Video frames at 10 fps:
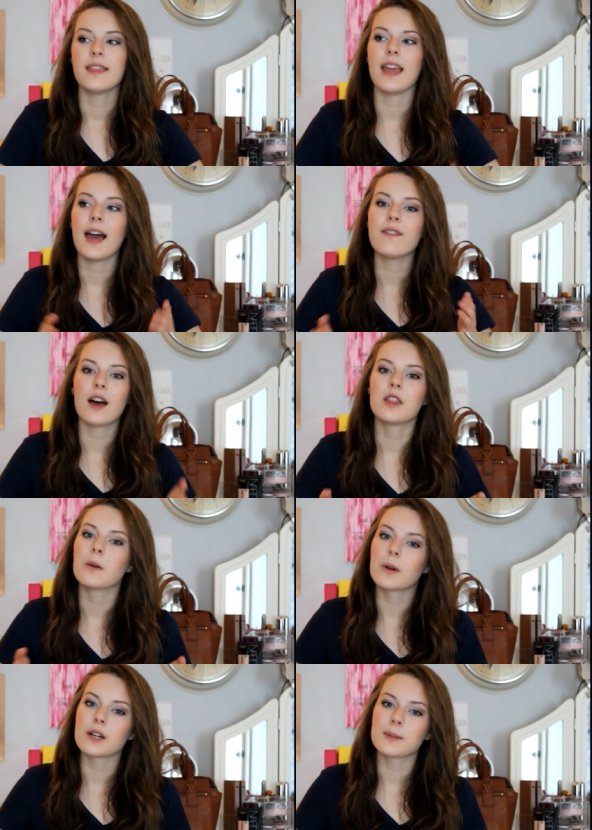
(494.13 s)
They have
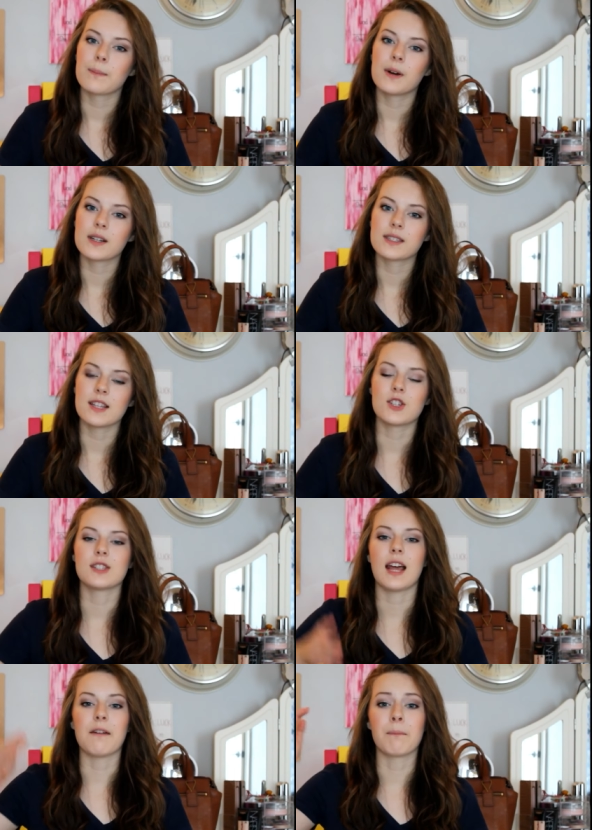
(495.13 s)
other workbooks that
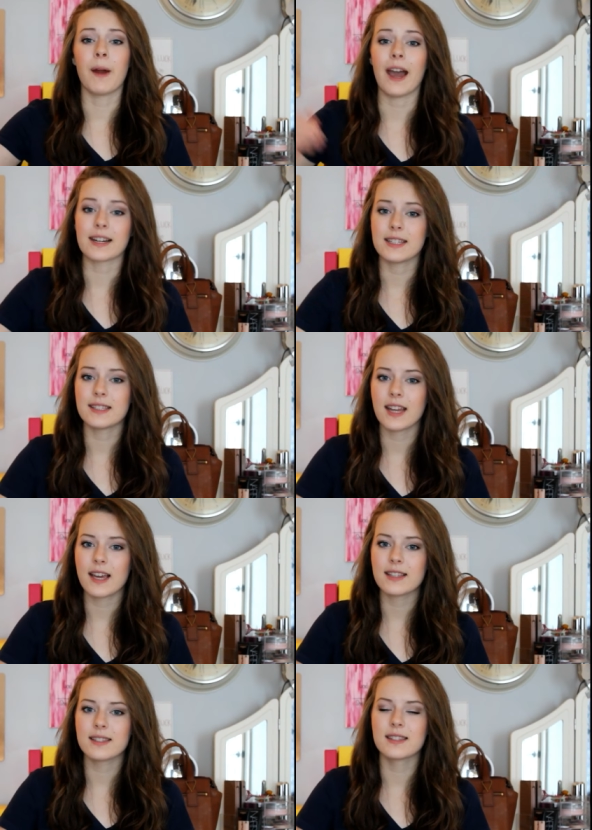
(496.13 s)
just have practice
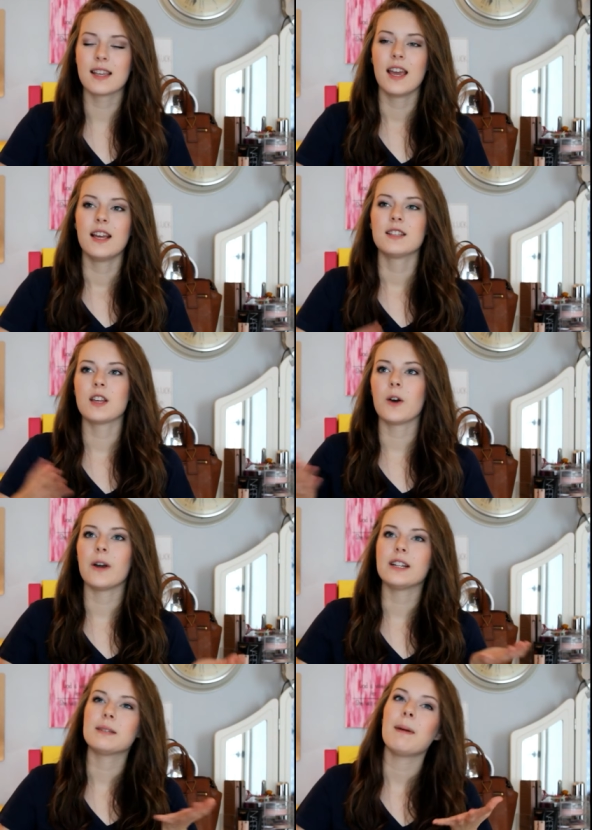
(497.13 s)
tests. So
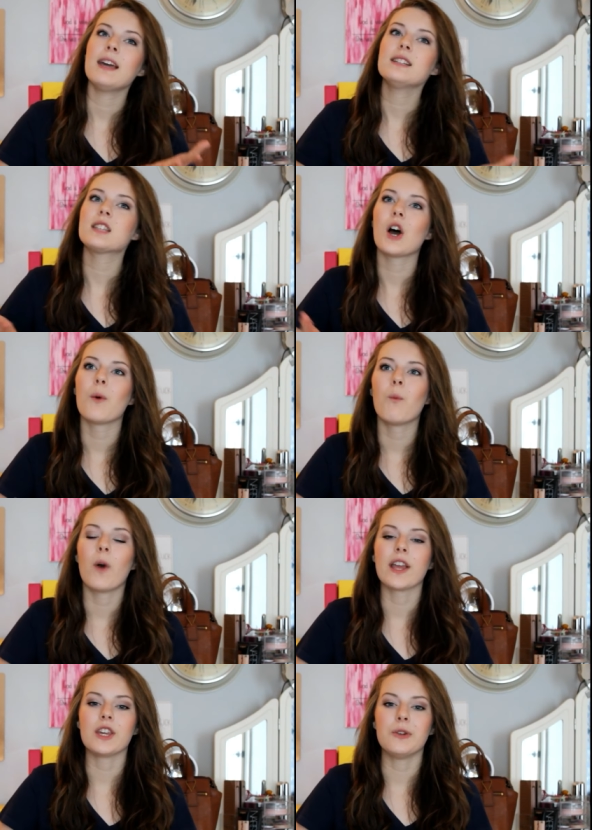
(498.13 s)
it depends on
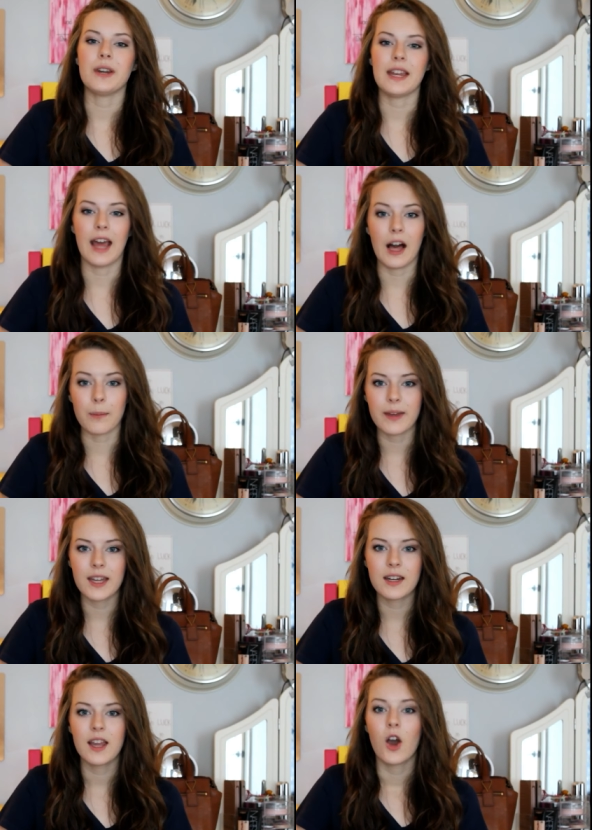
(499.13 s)
what you need help
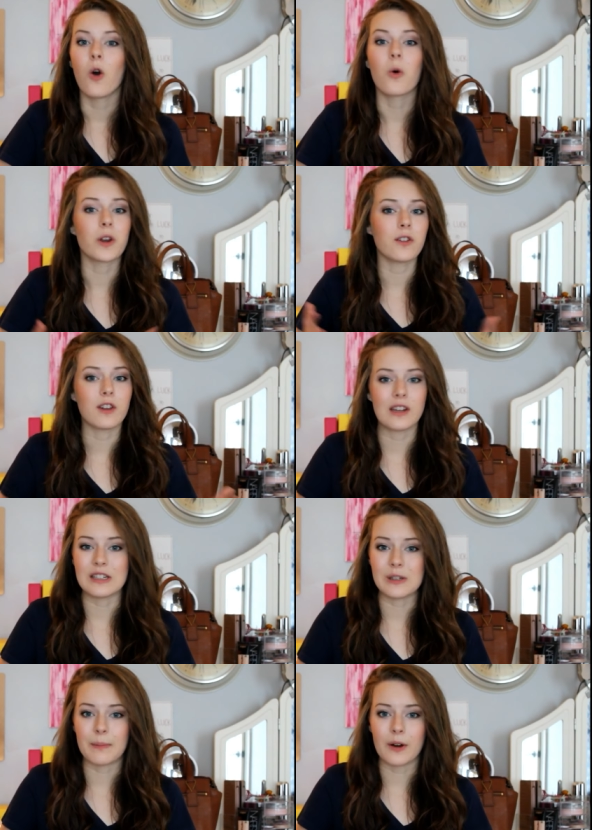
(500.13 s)
in, or you could
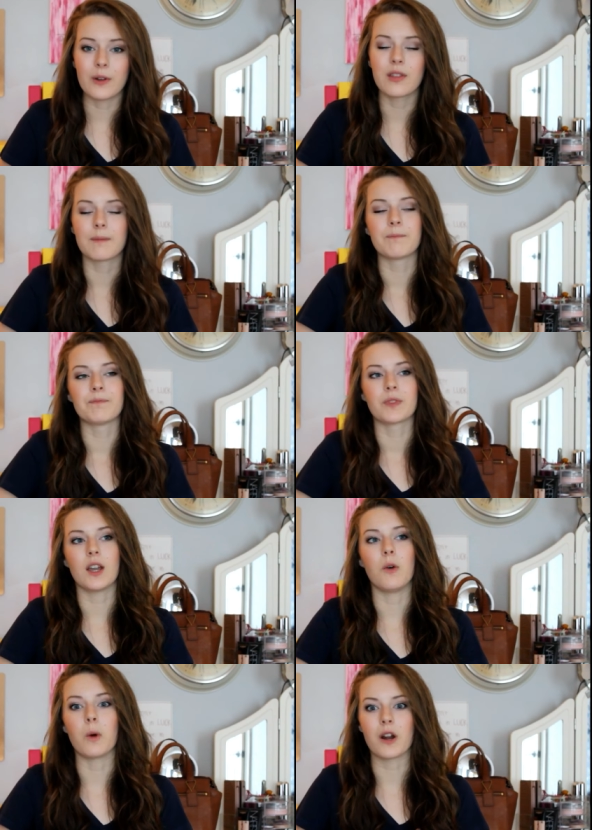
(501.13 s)
do both,
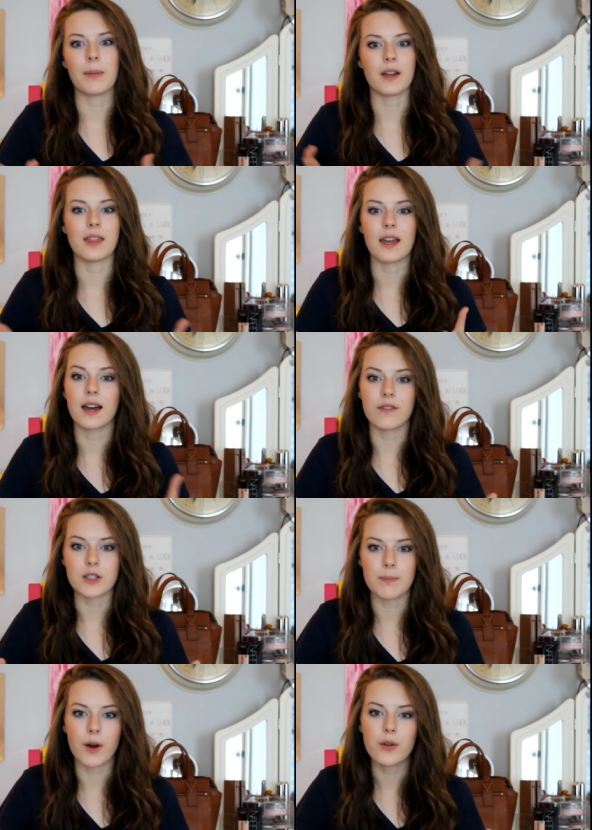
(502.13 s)
a workbook that
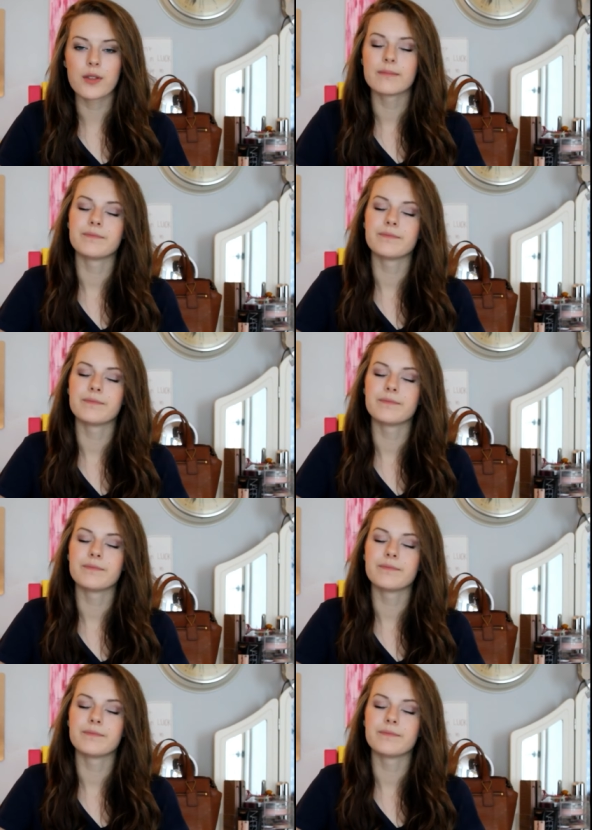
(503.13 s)
covers both.